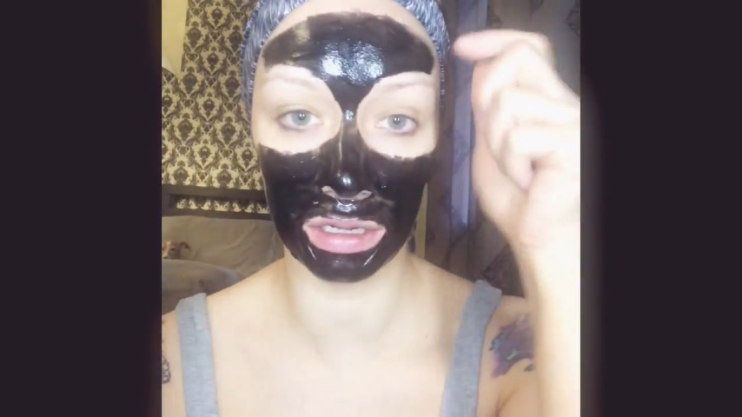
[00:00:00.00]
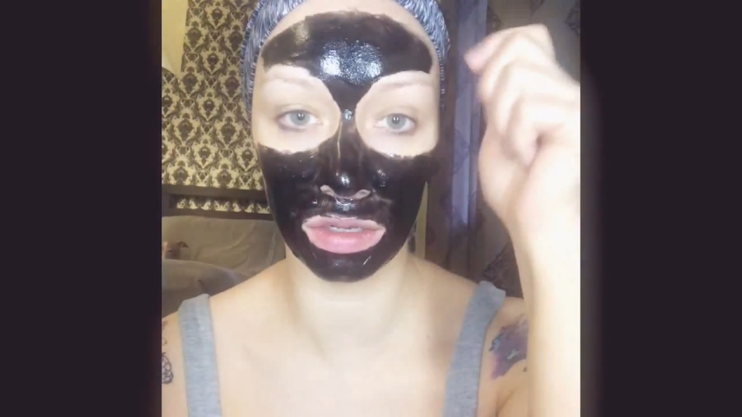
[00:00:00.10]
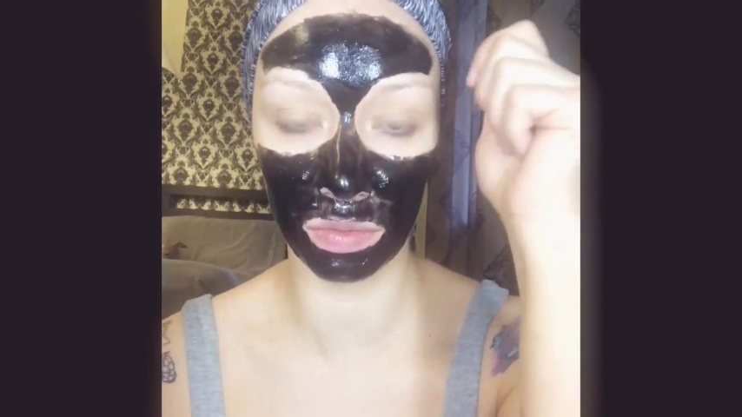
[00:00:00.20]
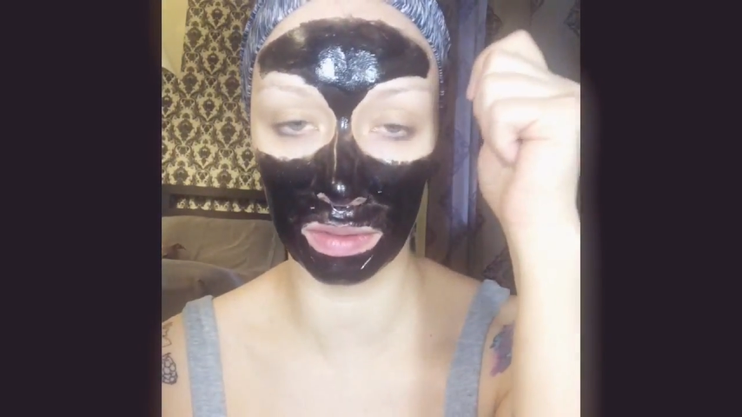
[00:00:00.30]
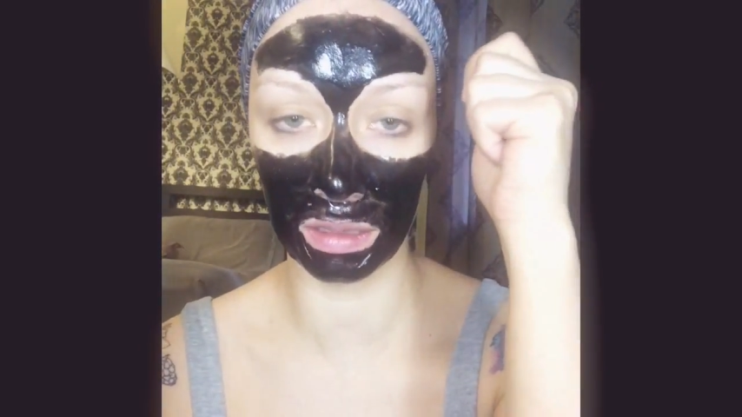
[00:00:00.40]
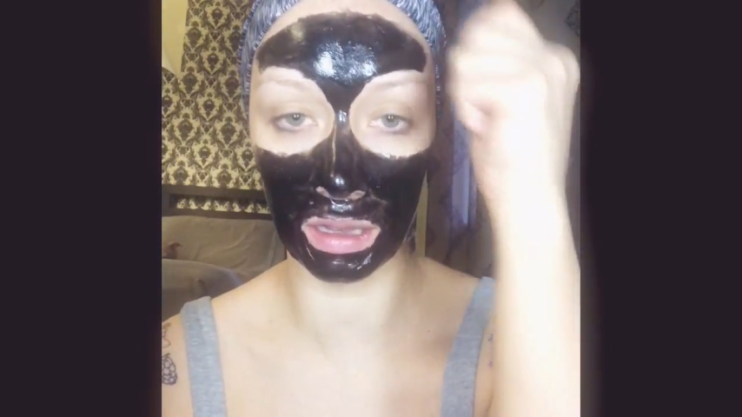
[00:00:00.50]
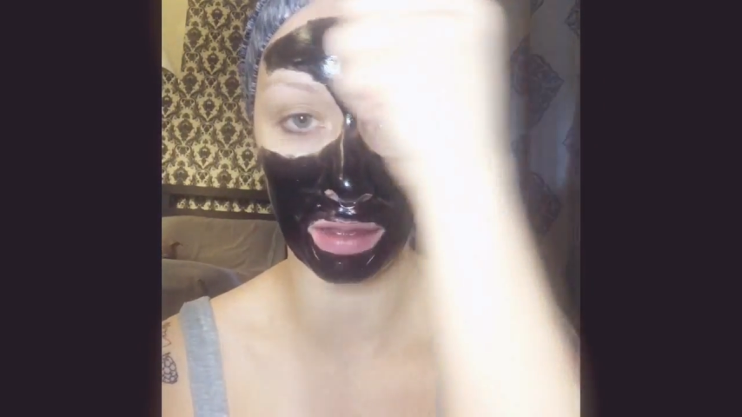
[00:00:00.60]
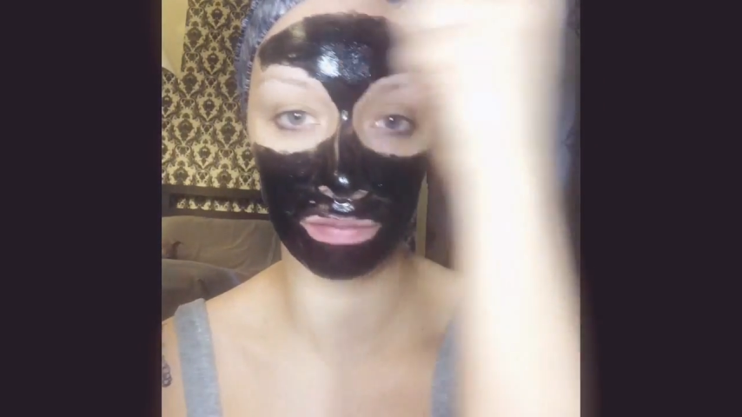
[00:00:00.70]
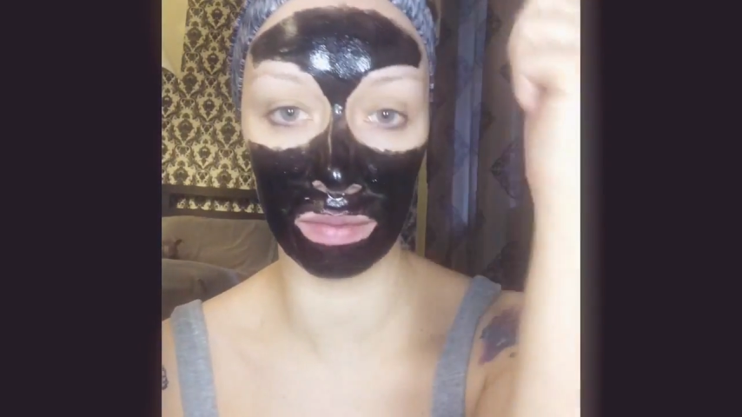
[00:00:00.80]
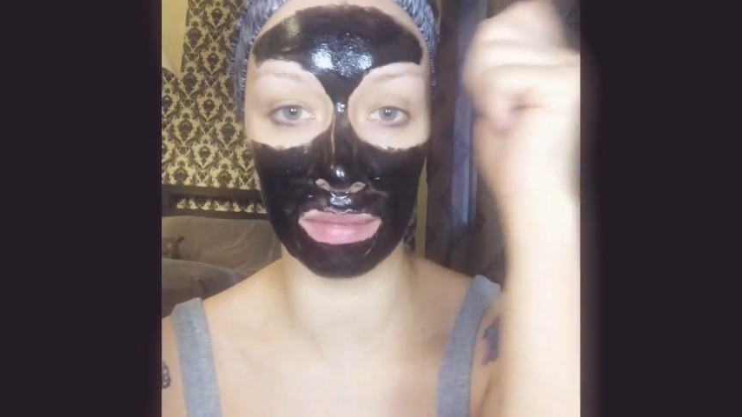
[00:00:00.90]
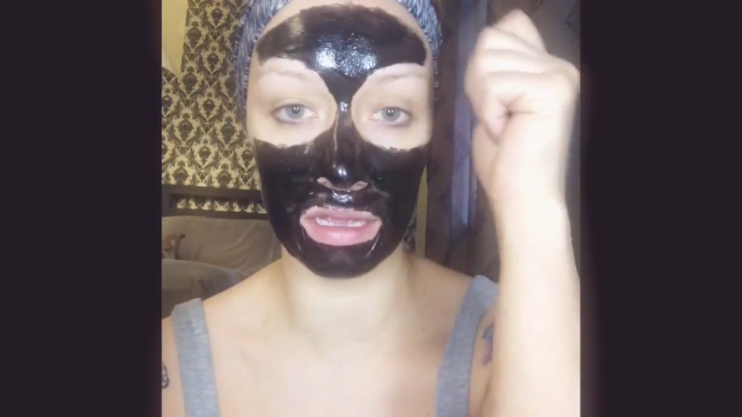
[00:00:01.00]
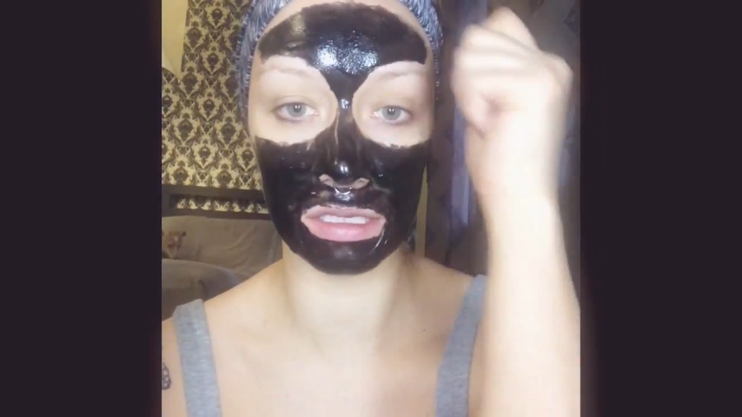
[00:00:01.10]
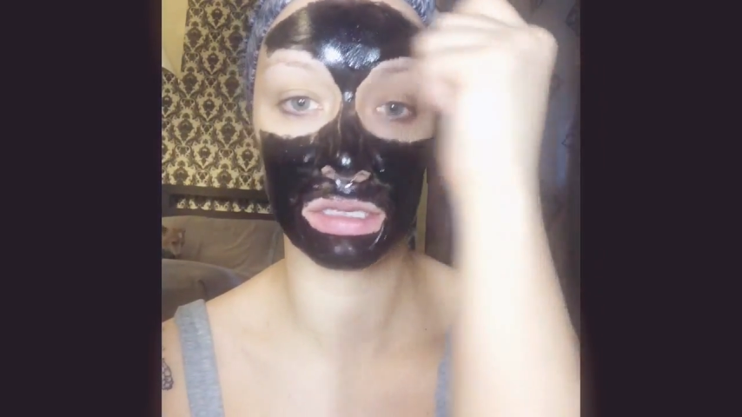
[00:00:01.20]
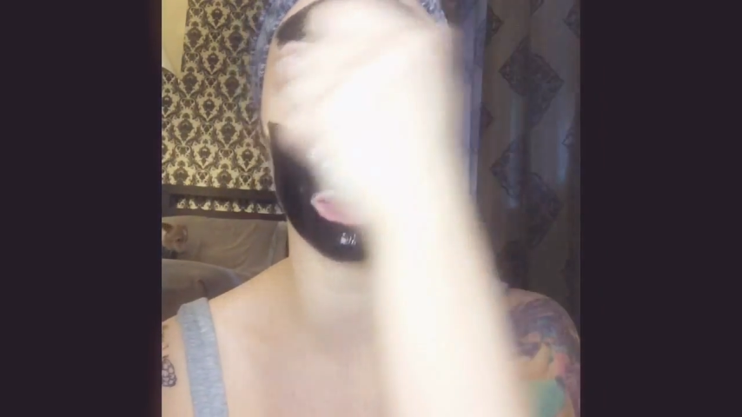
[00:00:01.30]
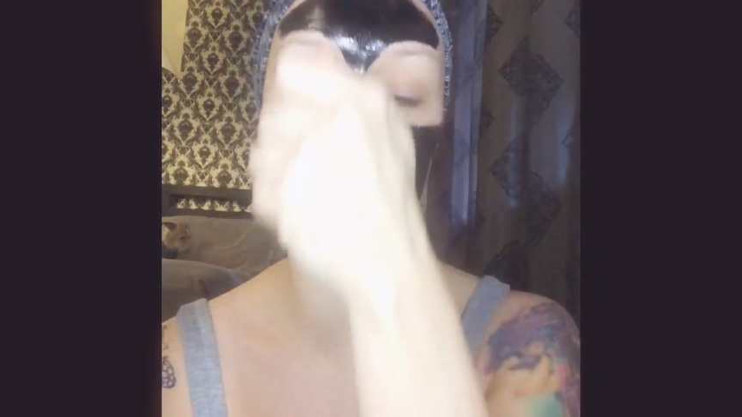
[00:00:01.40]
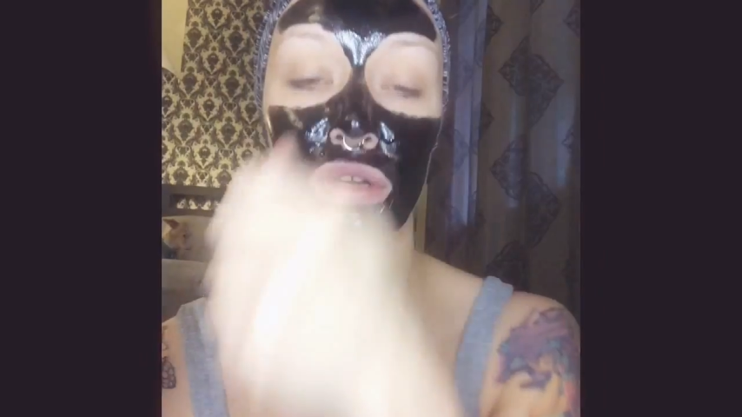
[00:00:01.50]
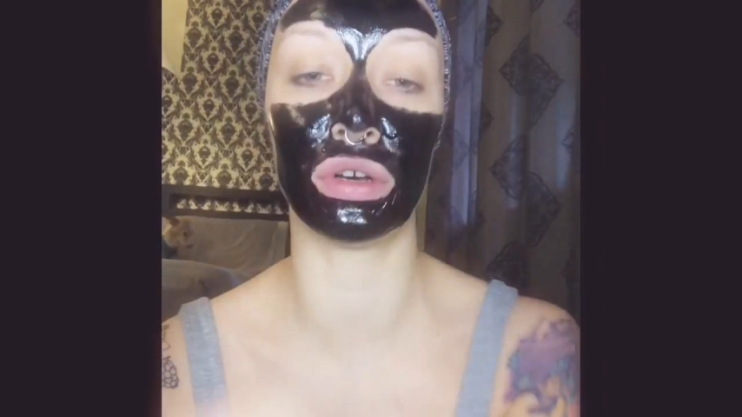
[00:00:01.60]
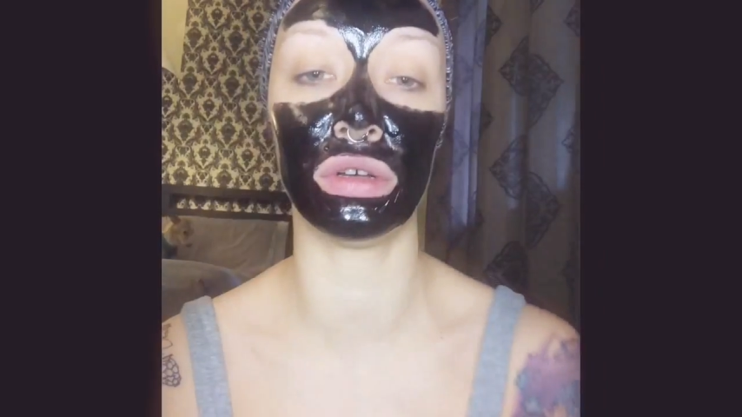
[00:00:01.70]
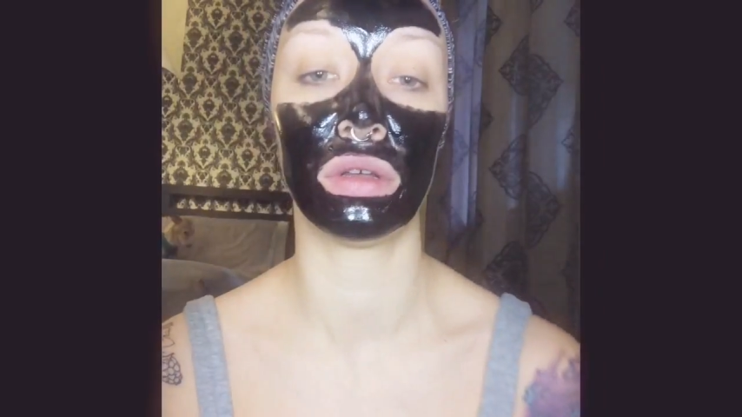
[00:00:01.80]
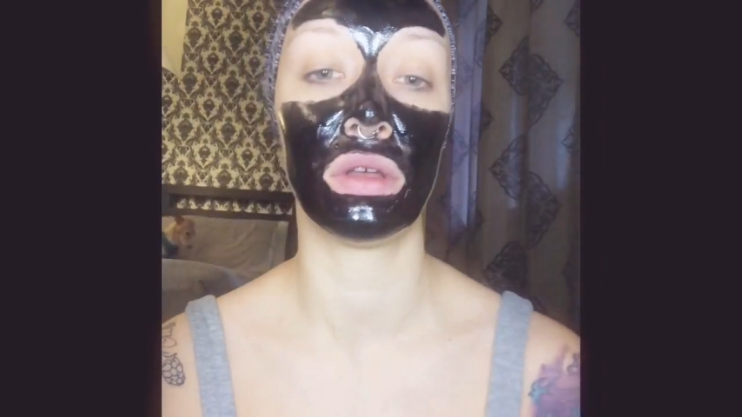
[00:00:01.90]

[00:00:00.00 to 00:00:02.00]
could really have a base to pull.